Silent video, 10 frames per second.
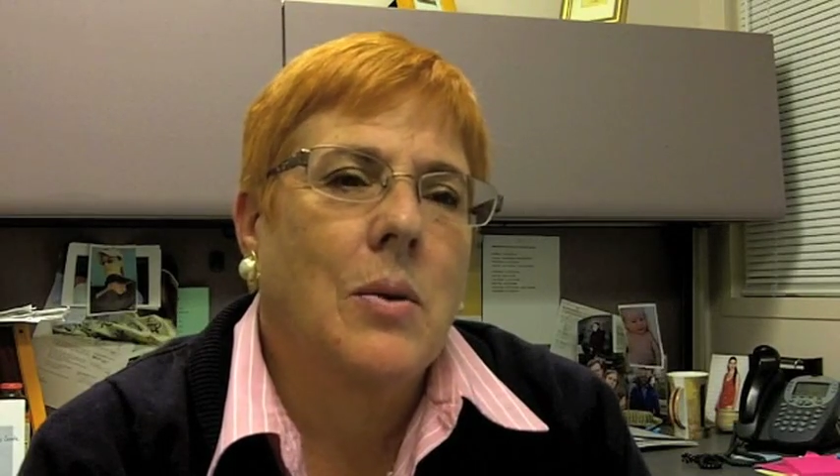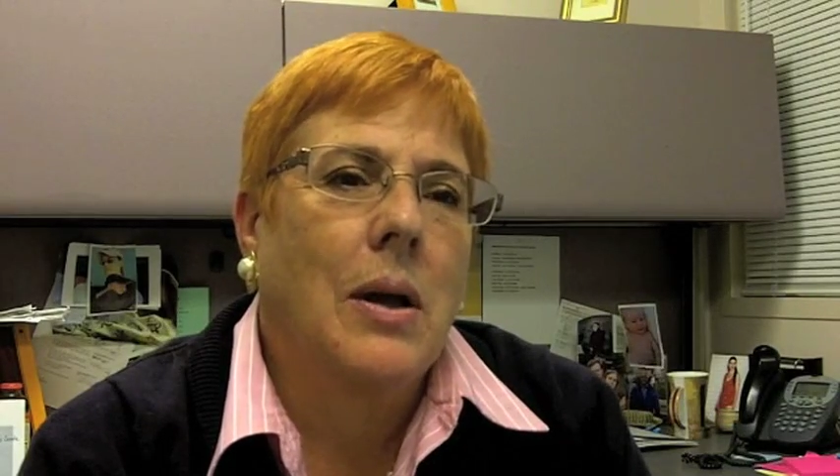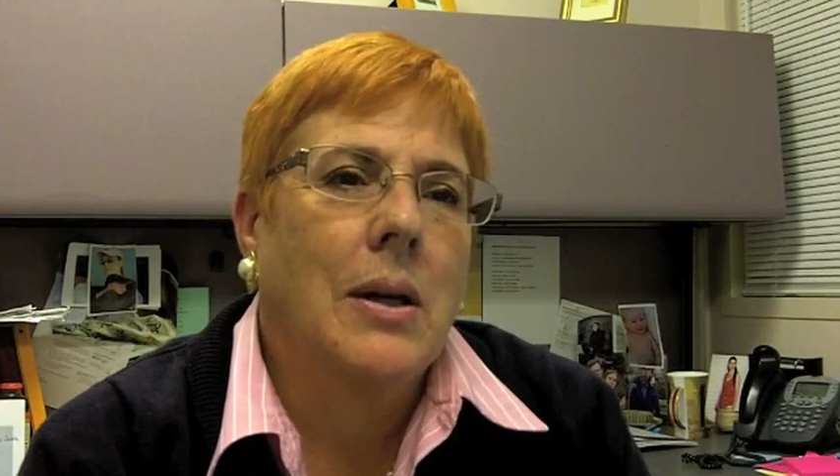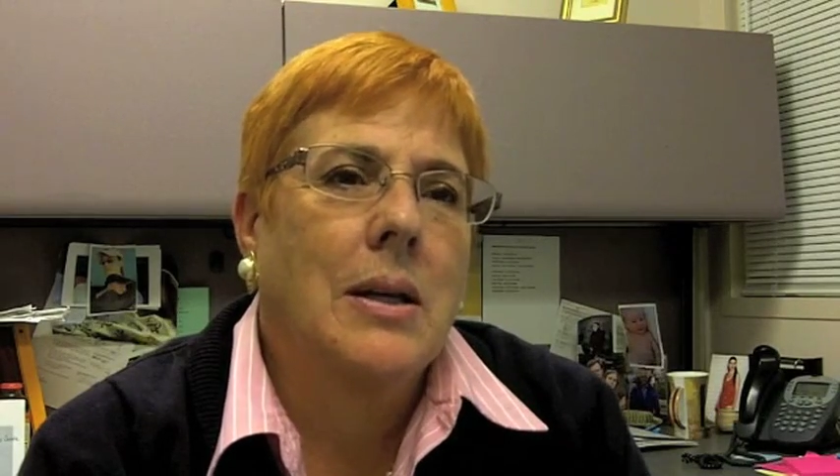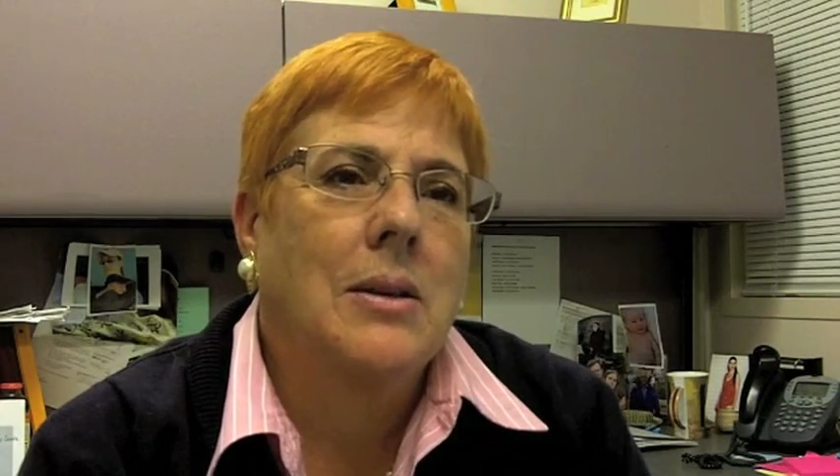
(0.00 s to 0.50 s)

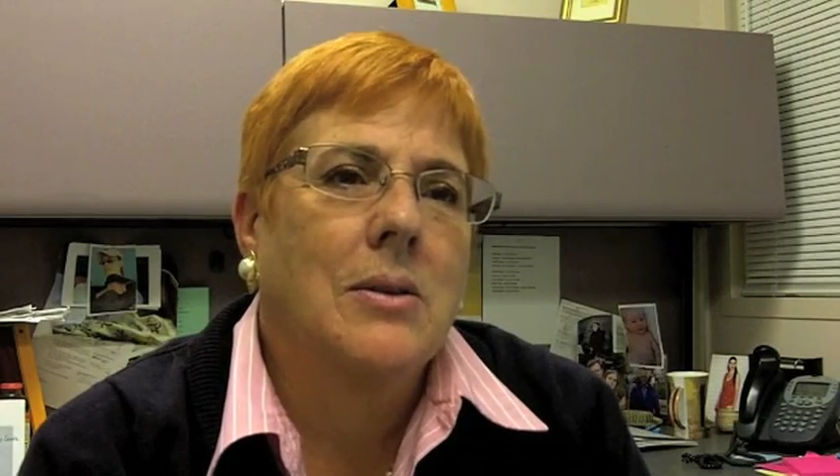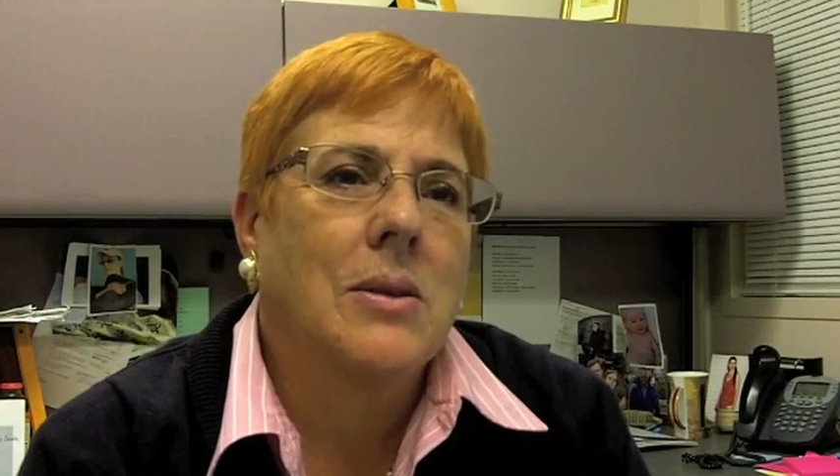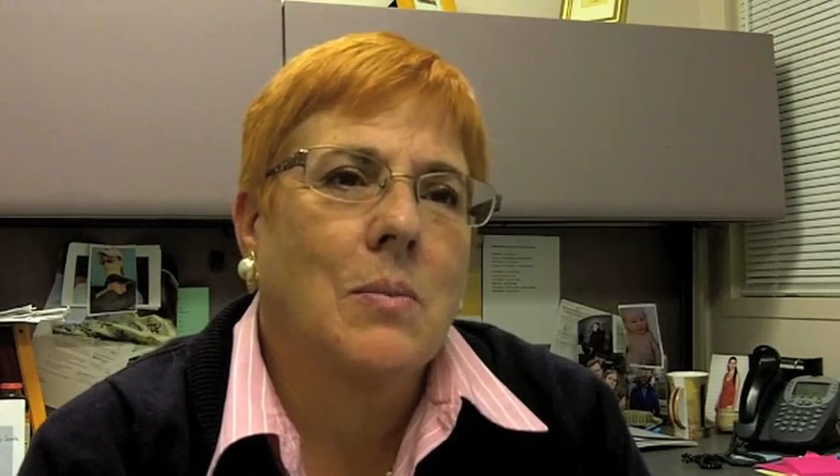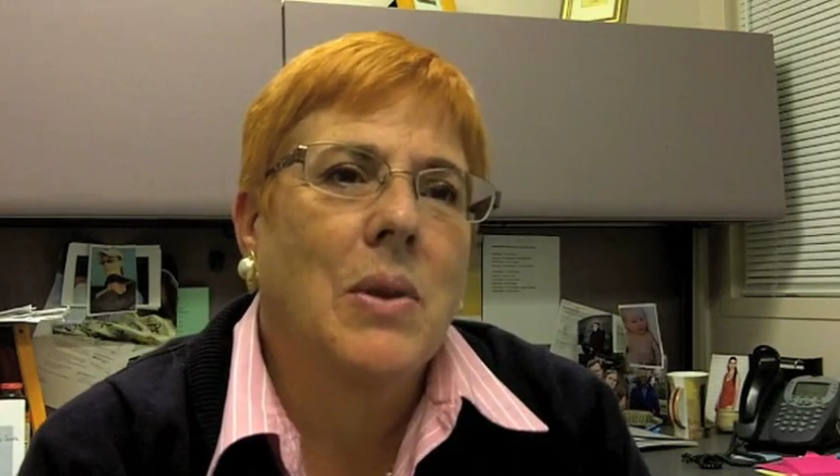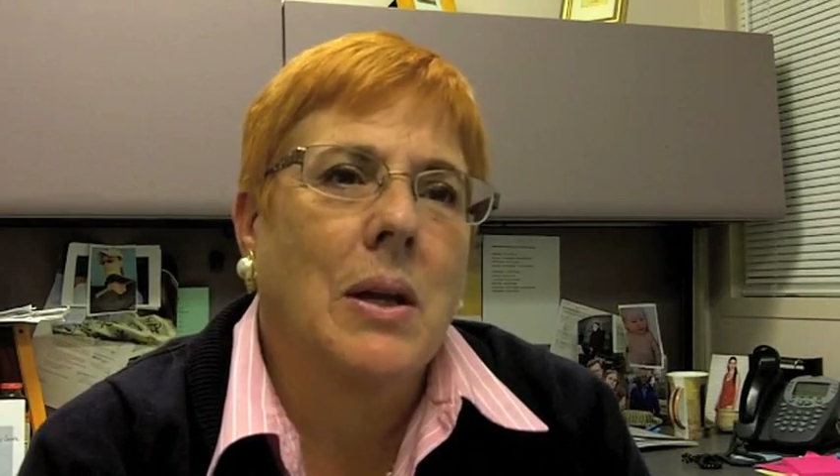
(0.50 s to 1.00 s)
well, I need to do
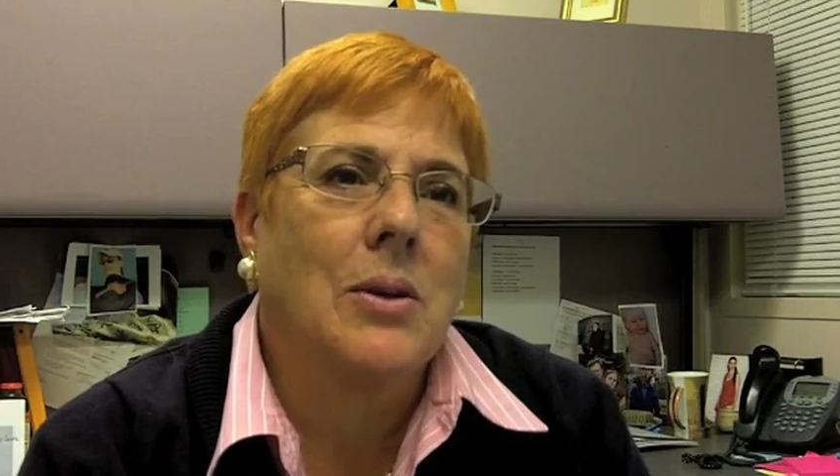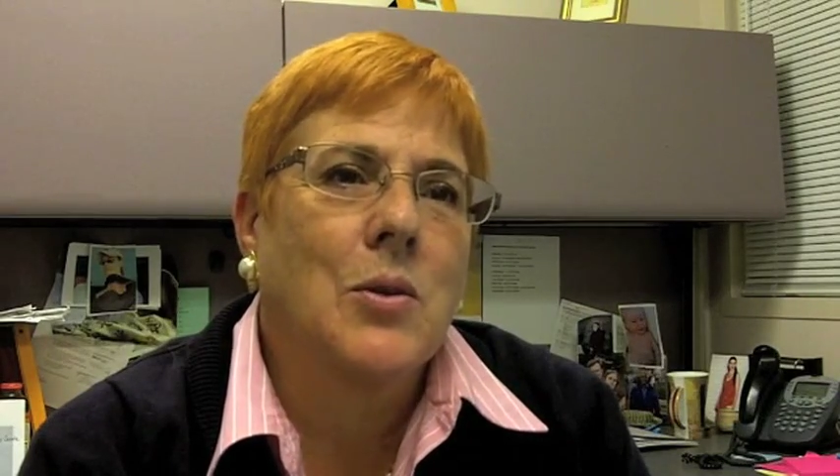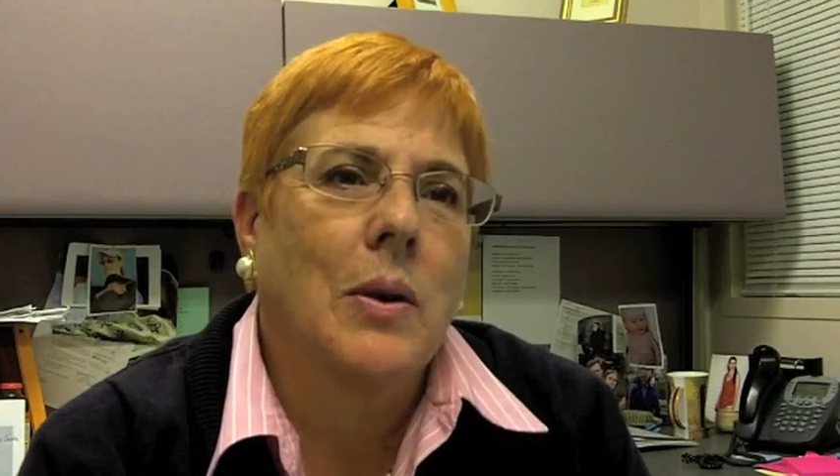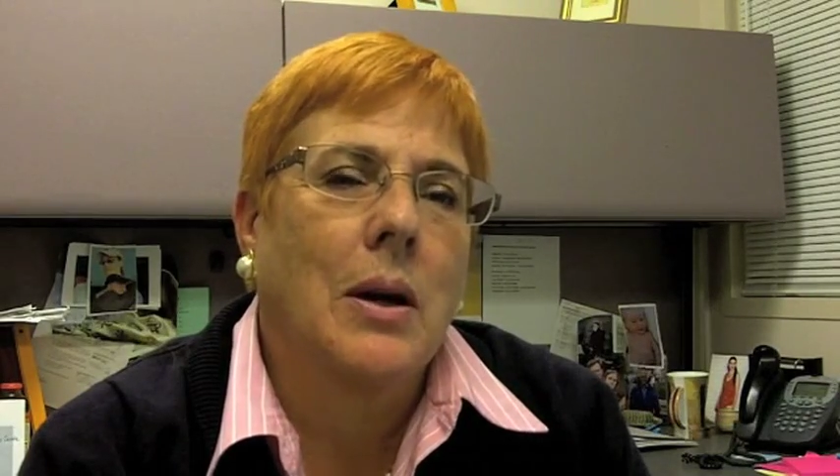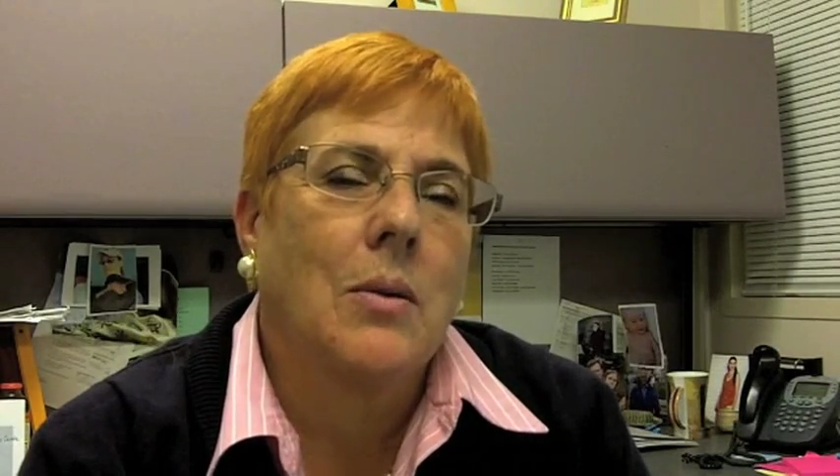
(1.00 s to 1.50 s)
something else
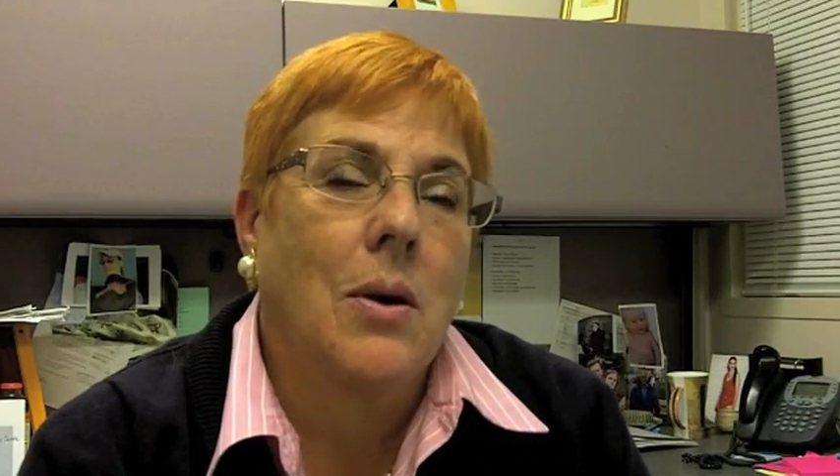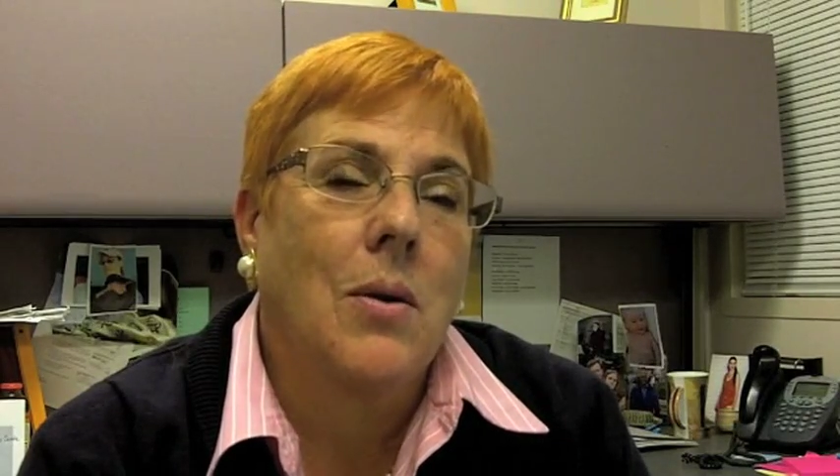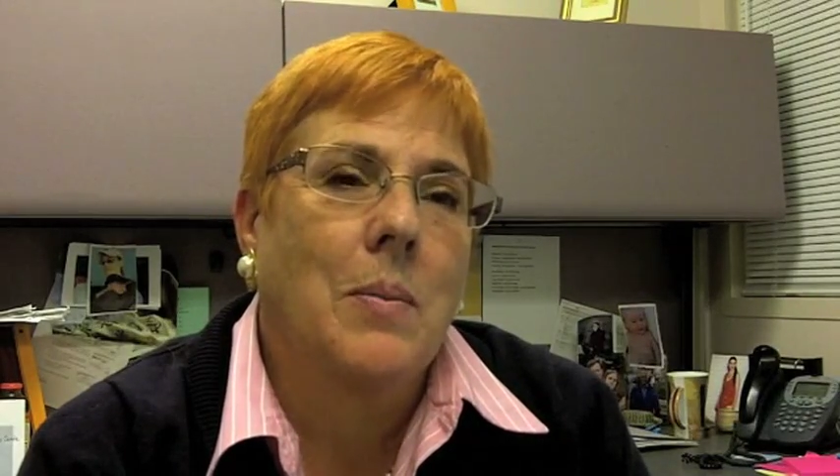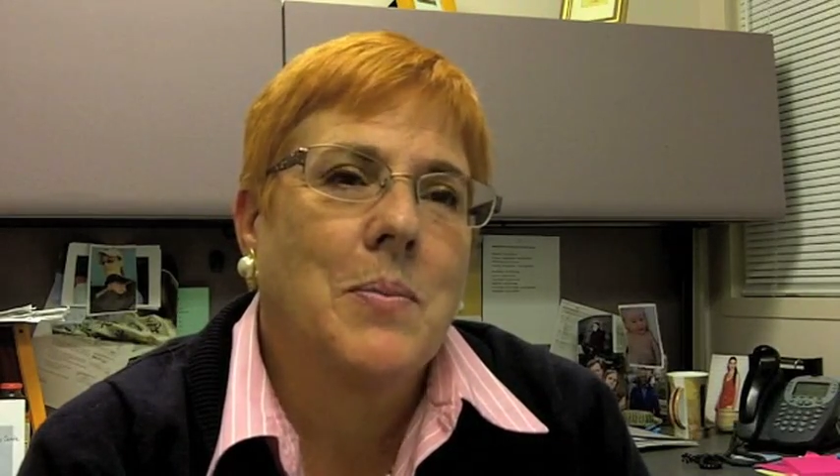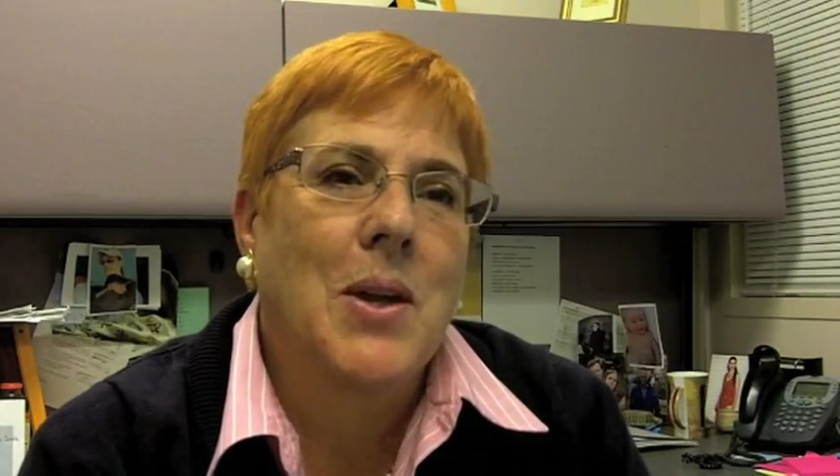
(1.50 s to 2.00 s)
when I grow up,